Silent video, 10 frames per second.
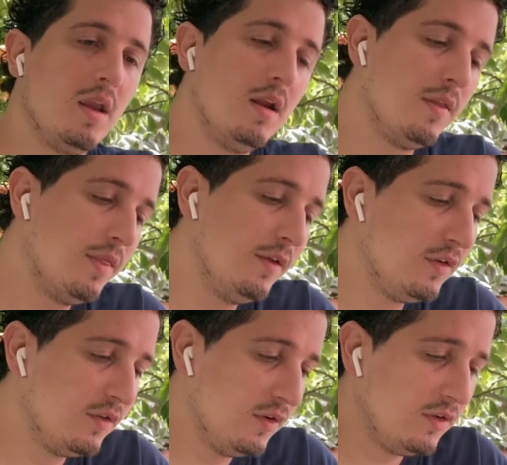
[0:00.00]
And this
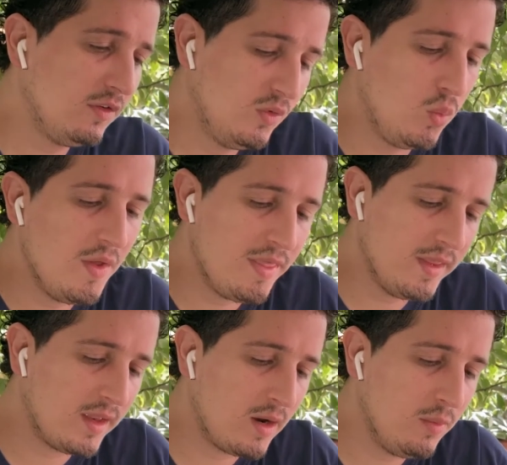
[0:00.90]
is the one
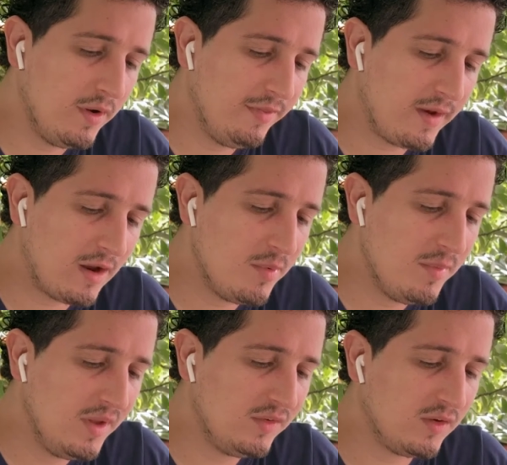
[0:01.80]
thing that I've been
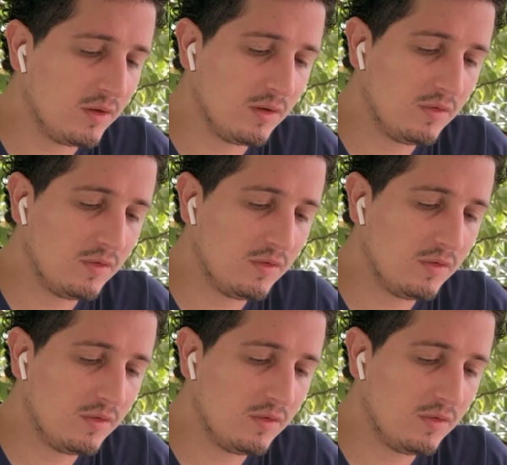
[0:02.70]
missing.